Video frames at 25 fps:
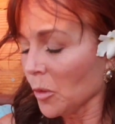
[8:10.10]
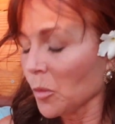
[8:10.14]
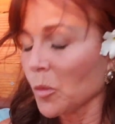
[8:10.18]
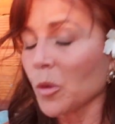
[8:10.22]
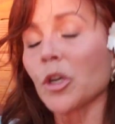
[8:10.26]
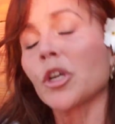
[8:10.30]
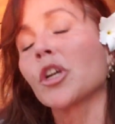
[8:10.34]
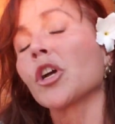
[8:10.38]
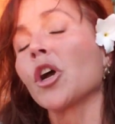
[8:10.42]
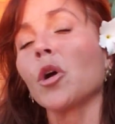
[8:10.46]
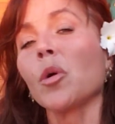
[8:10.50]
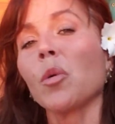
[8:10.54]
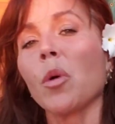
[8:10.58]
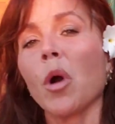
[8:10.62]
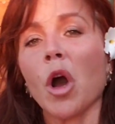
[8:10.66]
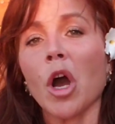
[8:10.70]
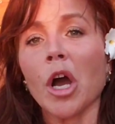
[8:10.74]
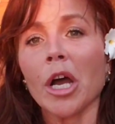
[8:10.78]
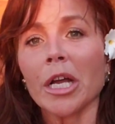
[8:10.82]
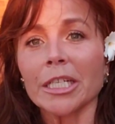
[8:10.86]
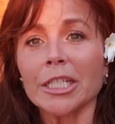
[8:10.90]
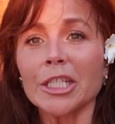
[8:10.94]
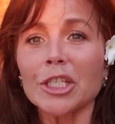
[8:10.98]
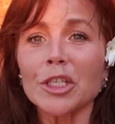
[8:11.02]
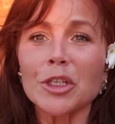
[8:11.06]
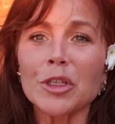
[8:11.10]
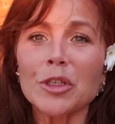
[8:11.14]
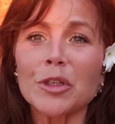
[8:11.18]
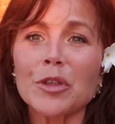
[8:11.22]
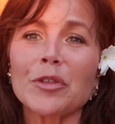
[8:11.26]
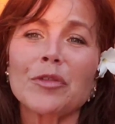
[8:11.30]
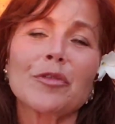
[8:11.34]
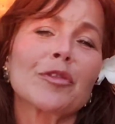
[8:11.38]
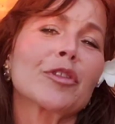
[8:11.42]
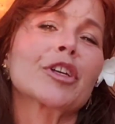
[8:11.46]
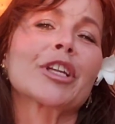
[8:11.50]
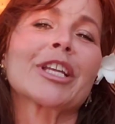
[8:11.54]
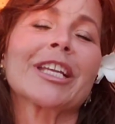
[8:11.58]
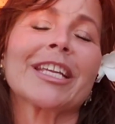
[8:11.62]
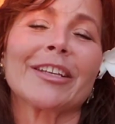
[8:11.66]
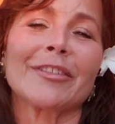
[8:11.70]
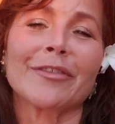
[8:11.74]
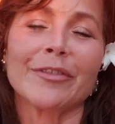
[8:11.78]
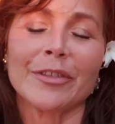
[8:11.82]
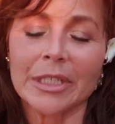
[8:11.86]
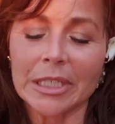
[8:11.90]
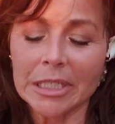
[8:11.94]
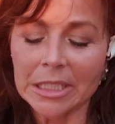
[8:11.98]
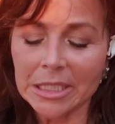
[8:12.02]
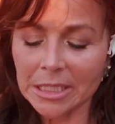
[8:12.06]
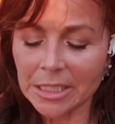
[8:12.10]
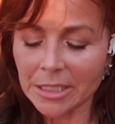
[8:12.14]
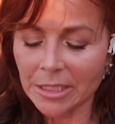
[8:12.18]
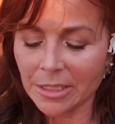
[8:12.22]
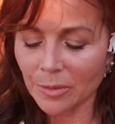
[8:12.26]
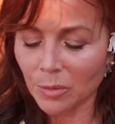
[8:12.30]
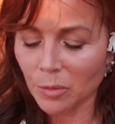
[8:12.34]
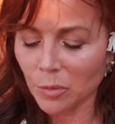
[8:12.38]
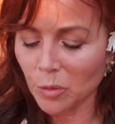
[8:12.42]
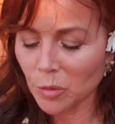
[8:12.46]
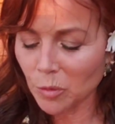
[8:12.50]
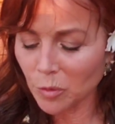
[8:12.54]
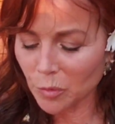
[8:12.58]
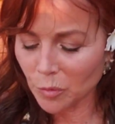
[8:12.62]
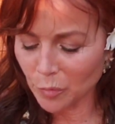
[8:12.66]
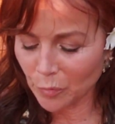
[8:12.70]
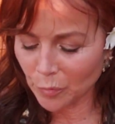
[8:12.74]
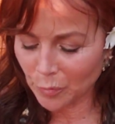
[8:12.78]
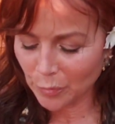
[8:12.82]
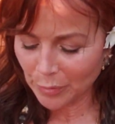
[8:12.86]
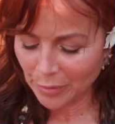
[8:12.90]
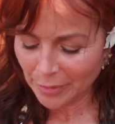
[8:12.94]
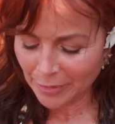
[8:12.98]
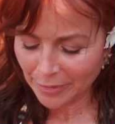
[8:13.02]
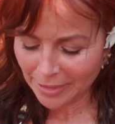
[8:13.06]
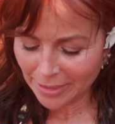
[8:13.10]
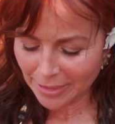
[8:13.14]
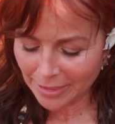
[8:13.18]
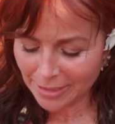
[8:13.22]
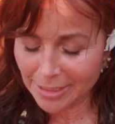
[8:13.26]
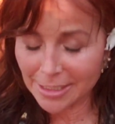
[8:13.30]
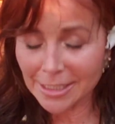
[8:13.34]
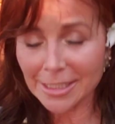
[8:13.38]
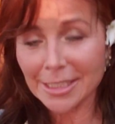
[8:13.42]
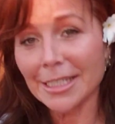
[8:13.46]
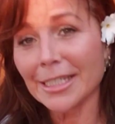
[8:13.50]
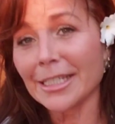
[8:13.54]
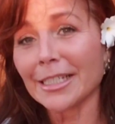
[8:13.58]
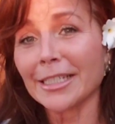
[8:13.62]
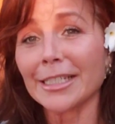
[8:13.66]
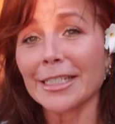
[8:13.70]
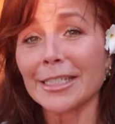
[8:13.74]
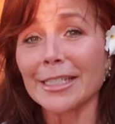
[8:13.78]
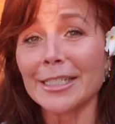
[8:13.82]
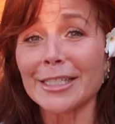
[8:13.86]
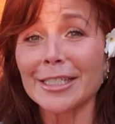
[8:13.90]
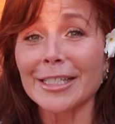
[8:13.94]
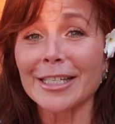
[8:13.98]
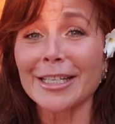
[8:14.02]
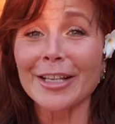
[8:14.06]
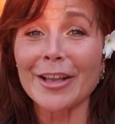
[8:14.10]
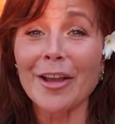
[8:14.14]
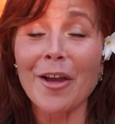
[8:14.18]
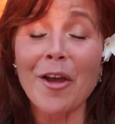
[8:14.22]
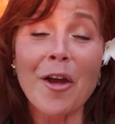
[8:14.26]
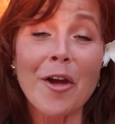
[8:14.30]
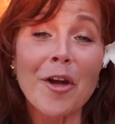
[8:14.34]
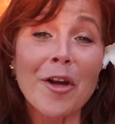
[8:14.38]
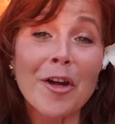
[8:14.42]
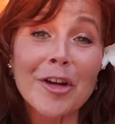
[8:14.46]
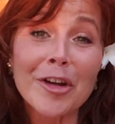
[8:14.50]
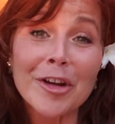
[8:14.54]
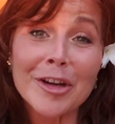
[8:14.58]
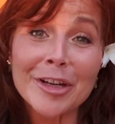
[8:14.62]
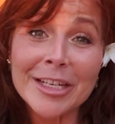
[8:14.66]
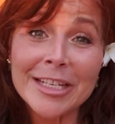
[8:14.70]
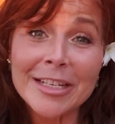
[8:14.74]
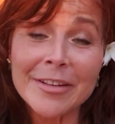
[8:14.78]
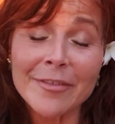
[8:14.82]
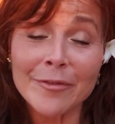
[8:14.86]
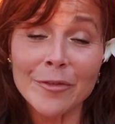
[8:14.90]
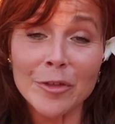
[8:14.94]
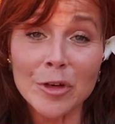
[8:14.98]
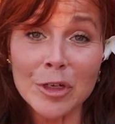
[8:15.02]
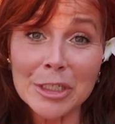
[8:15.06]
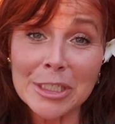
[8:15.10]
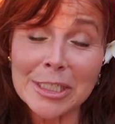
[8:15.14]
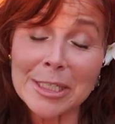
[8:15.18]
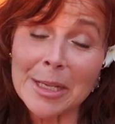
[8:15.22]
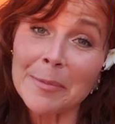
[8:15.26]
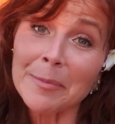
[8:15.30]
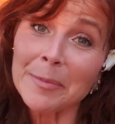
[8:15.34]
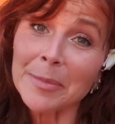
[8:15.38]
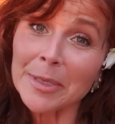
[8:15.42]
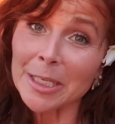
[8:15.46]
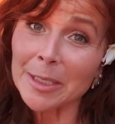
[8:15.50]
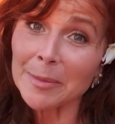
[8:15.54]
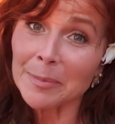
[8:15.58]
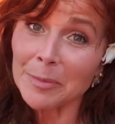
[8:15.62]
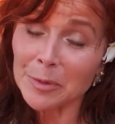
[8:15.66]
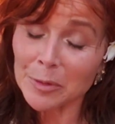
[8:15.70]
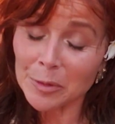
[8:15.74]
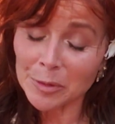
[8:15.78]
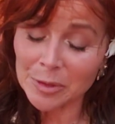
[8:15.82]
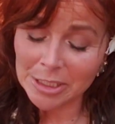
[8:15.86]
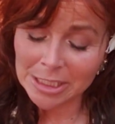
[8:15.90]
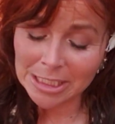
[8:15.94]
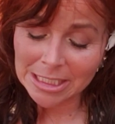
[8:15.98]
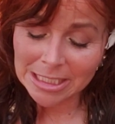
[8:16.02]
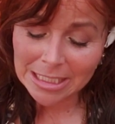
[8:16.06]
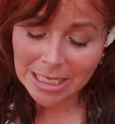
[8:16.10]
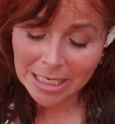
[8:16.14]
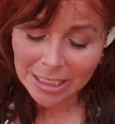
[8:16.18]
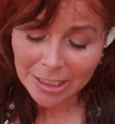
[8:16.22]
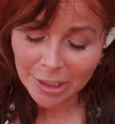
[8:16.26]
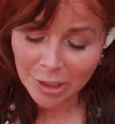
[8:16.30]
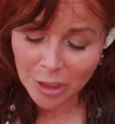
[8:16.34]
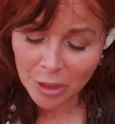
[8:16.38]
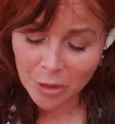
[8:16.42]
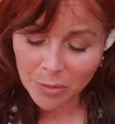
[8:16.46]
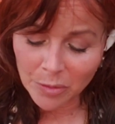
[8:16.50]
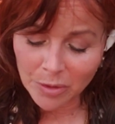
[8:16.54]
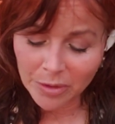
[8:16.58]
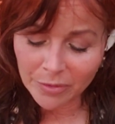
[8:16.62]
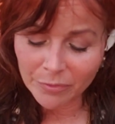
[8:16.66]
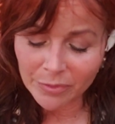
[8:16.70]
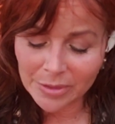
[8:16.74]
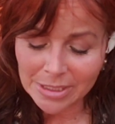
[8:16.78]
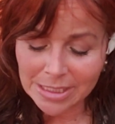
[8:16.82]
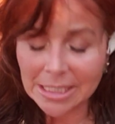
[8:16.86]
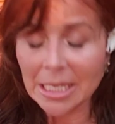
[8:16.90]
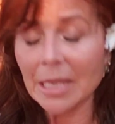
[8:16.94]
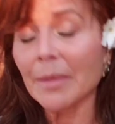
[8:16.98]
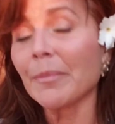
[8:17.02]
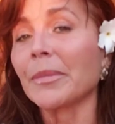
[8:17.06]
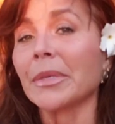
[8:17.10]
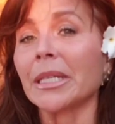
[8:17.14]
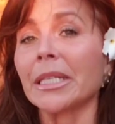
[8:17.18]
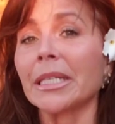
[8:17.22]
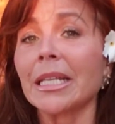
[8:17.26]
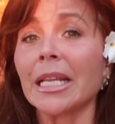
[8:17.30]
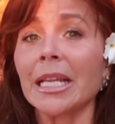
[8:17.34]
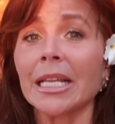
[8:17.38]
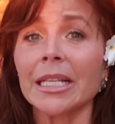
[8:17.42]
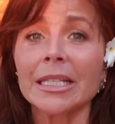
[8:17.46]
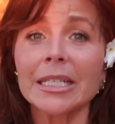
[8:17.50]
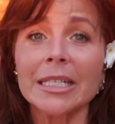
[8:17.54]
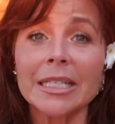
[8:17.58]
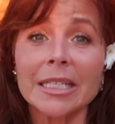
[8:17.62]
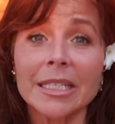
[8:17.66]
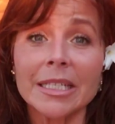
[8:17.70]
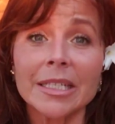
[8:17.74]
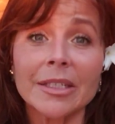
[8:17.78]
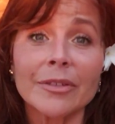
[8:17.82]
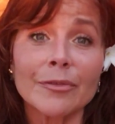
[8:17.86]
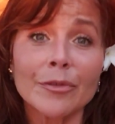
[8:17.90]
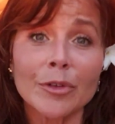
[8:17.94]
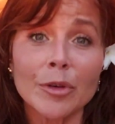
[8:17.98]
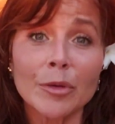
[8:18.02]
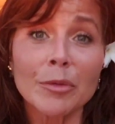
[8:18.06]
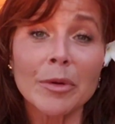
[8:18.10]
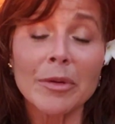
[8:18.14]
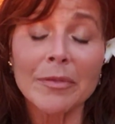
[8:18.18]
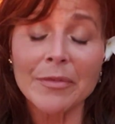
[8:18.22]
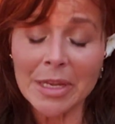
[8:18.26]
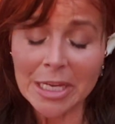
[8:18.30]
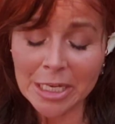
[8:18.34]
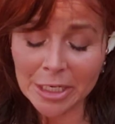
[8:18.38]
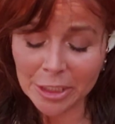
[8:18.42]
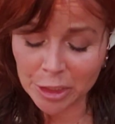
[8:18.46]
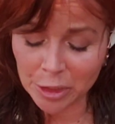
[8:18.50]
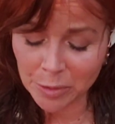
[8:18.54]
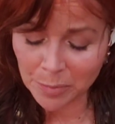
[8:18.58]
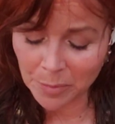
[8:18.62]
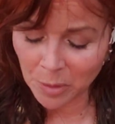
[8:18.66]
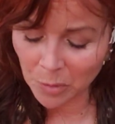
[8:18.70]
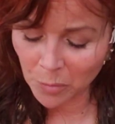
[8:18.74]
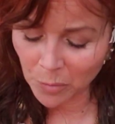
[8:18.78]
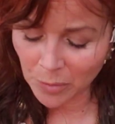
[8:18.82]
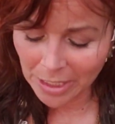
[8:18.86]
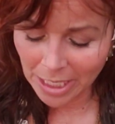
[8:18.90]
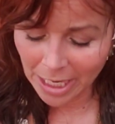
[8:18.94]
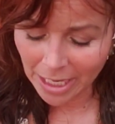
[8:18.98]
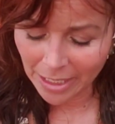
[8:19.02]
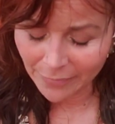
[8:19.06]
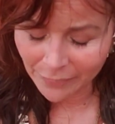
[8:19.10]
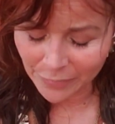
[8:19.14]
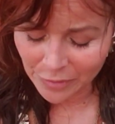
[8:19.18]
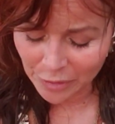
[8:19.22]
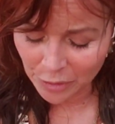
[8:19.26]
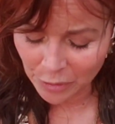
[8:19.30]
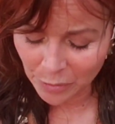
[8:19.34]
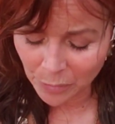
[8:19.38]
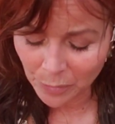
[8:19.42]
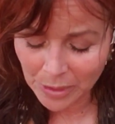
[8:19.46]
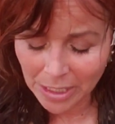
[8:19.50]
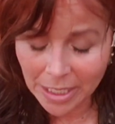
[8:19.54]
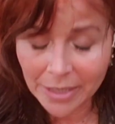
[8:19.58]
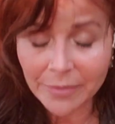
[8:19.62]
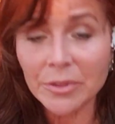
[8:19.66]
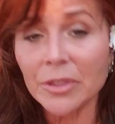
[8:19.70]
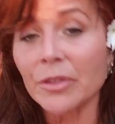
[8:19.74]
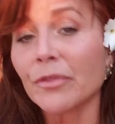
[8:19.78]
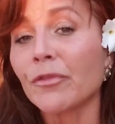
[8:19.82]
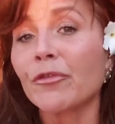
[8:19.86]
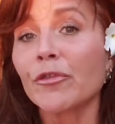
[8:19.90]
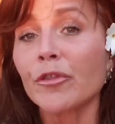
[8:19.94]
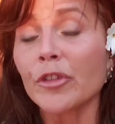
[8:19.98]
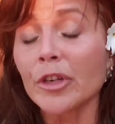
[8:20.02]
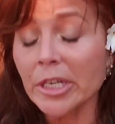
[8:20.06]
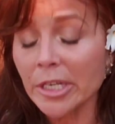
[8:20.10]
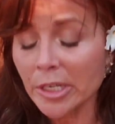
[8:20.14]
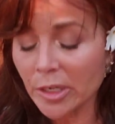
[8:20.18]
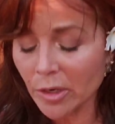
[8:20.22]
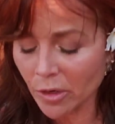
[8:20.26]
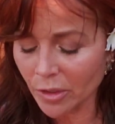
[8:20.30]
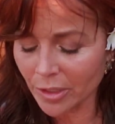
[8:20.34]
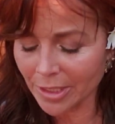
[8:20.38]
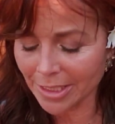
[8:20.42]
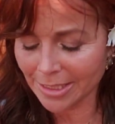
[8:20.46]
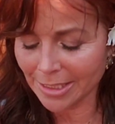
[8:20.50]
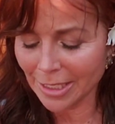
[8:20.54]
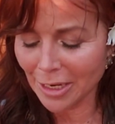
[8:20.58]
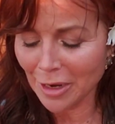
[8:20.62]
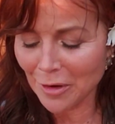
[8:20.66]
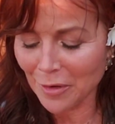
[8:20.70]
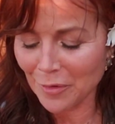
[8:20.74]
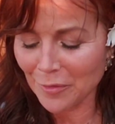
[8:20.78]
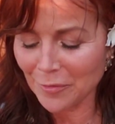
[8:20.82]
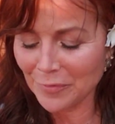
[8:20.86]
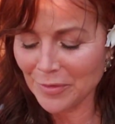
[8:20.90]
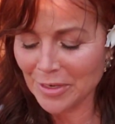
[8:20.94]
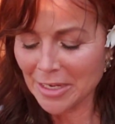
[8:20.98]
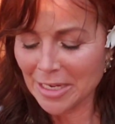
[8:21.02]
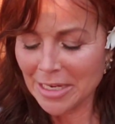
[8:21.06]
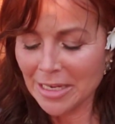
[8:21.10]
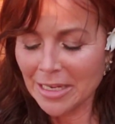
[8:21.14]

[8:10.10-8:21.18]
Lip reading: We'll go on to forgiveness. Whew, this is hard for some people to let go of resentment and the need for revenge, but we have to. We have to free ourselves